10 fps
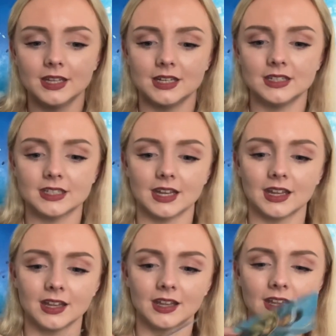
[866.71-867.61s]
It's
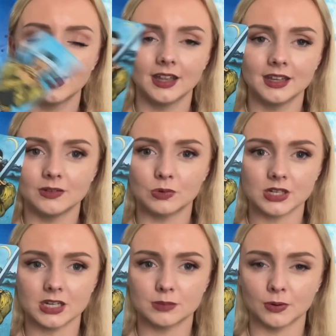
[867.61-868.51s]
like, was
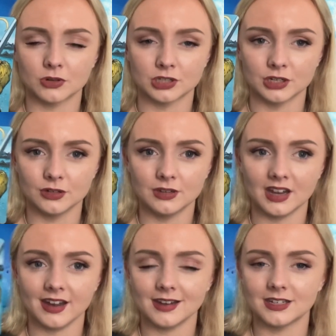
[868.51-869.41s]
I supposed to do
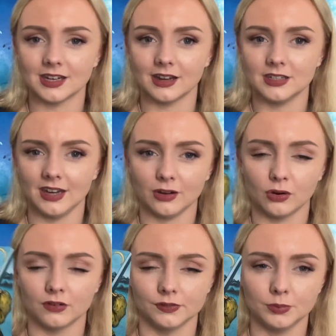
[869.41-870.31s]
that? Did I, did I go
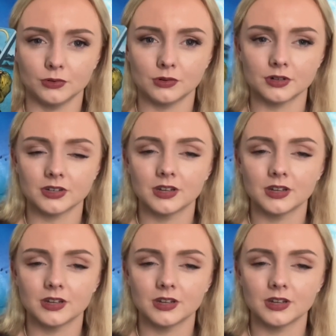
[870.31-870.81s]
overboard?